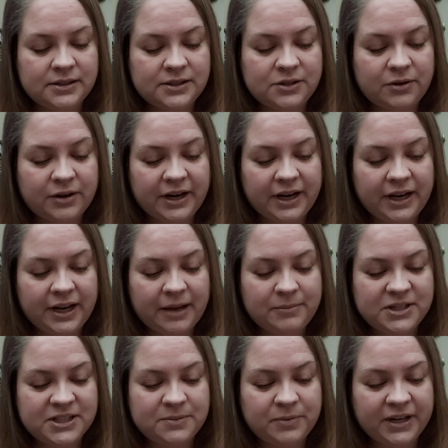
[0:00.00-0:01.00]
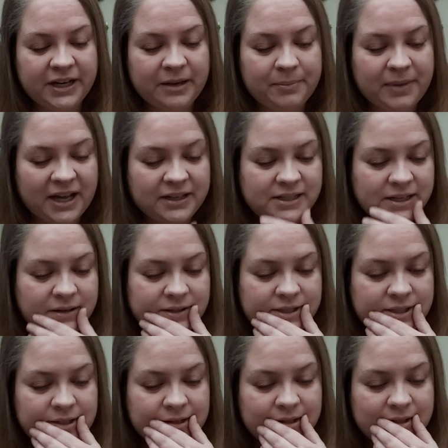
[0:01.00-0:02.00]
Sorry, I'm just bringing it back down
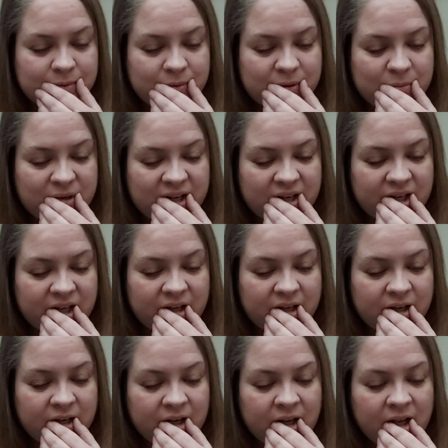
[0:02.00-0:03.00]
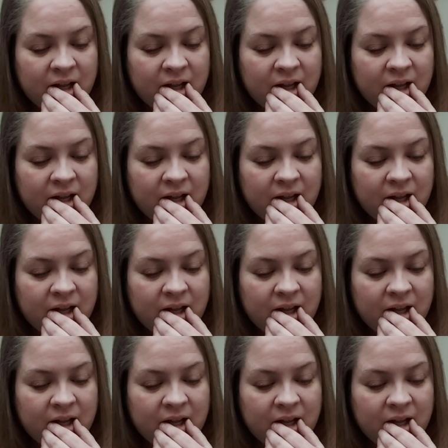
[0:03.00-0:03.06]
to this one part here.